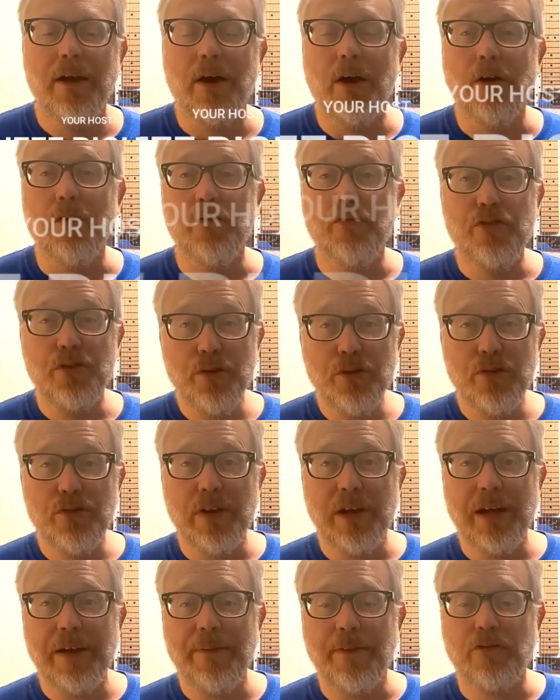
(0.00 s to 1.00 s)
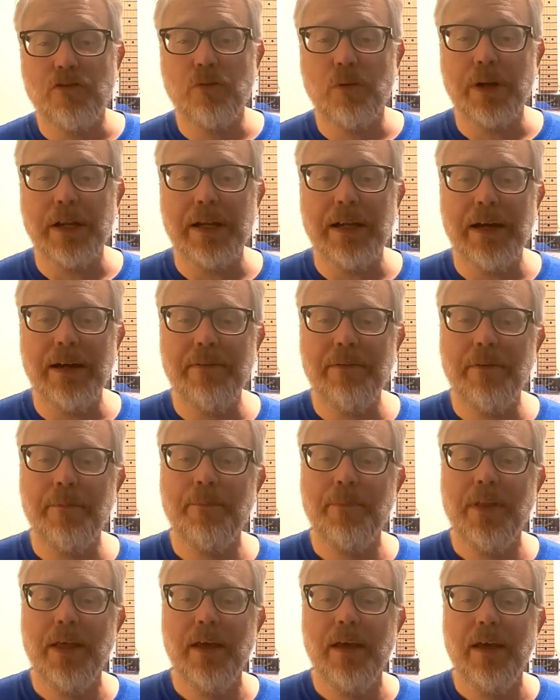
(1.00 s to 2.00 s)
On Tuesday, the
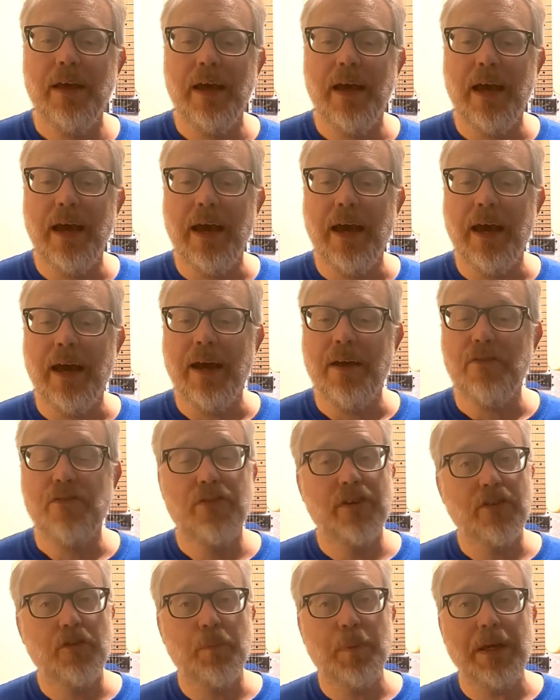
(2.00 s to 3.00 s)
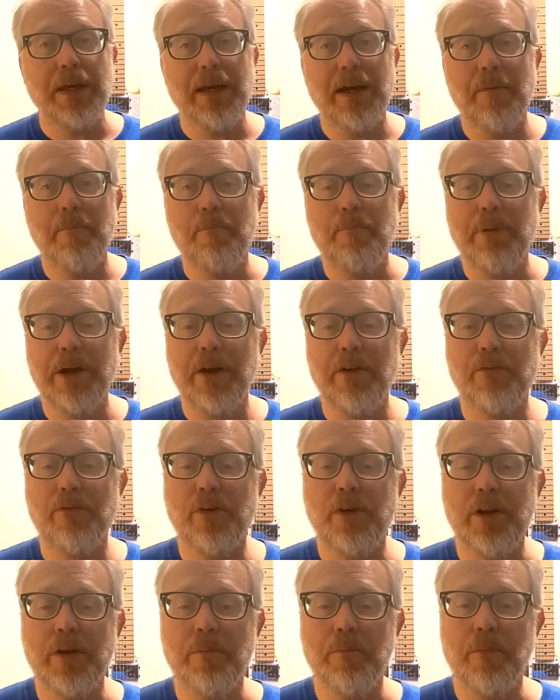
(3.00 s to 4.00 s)
29th, at 6 p.m.,
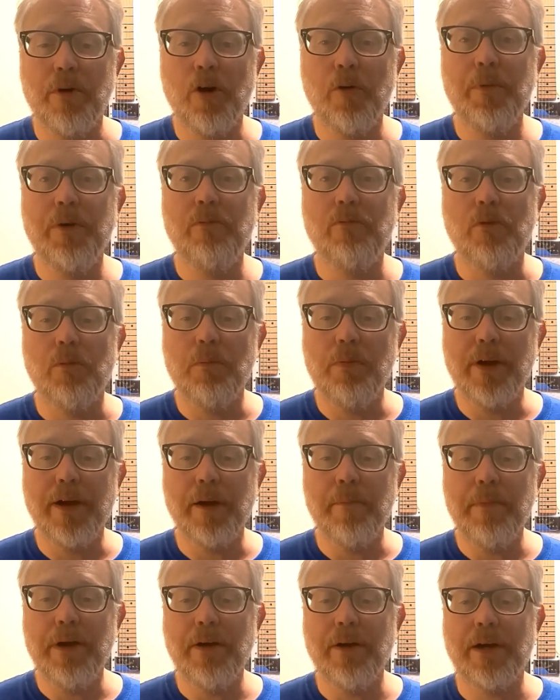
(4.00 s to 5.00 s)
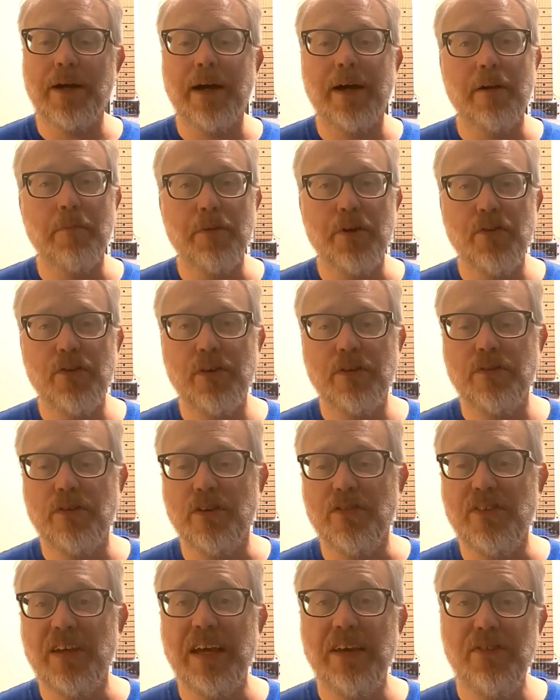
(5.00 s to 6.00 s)
Barefoot and Bourbon will bring Americana music
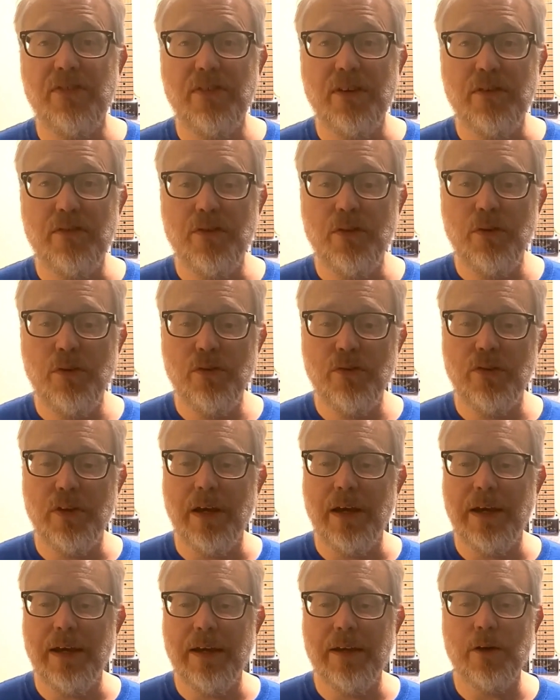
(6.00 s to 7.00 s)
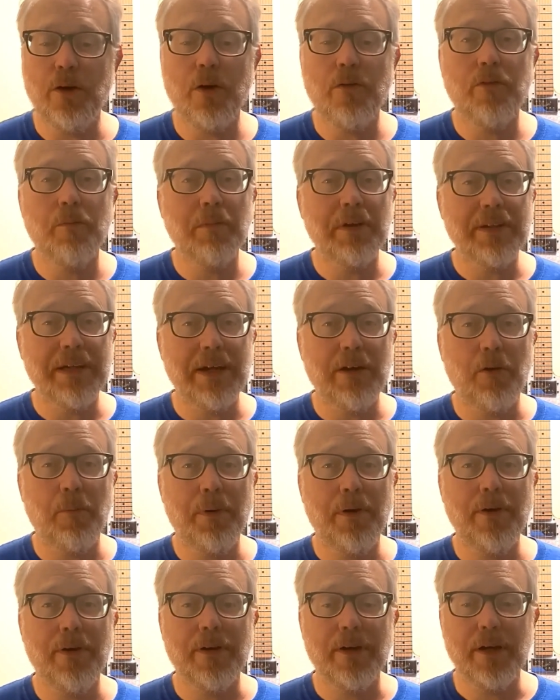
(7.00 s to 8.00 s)
to Tasty Tuesday in Irvine McDowell
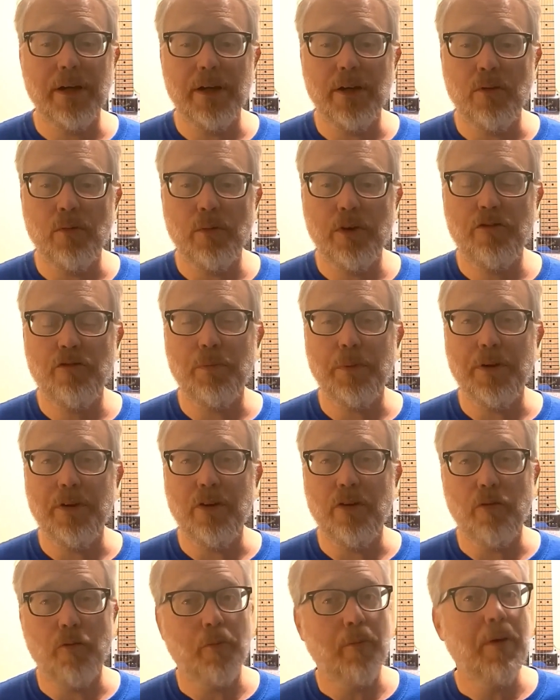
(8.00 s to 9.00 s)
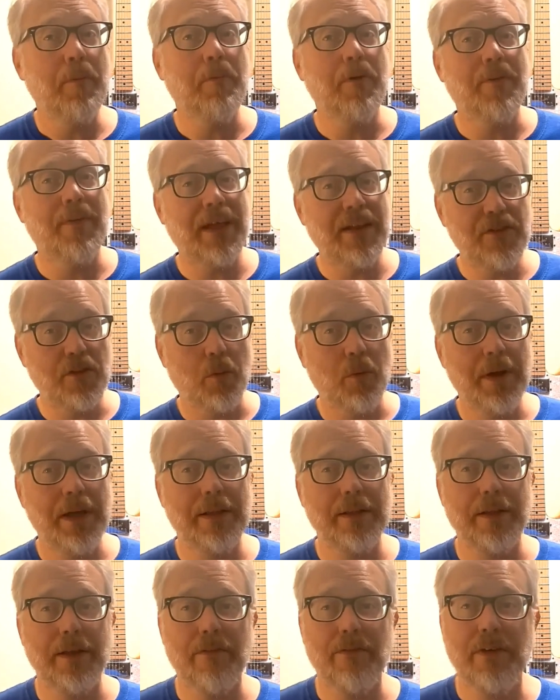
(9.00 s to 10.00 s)
Park in Richmond. And remember, that's a
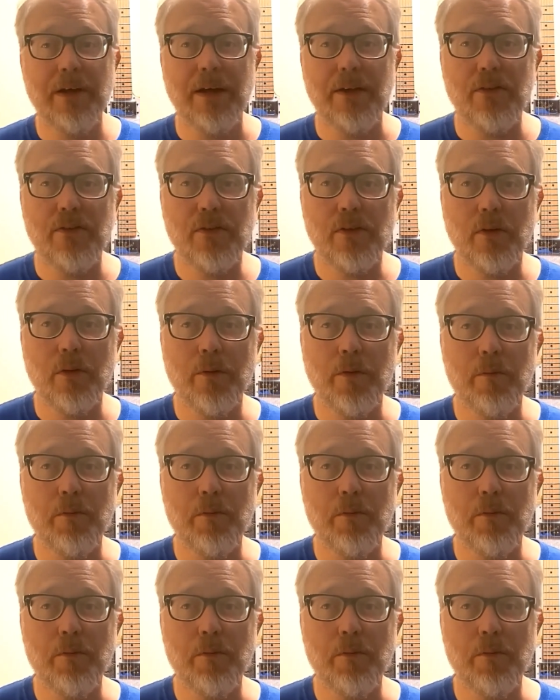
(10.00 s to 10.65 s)
weekly event, so the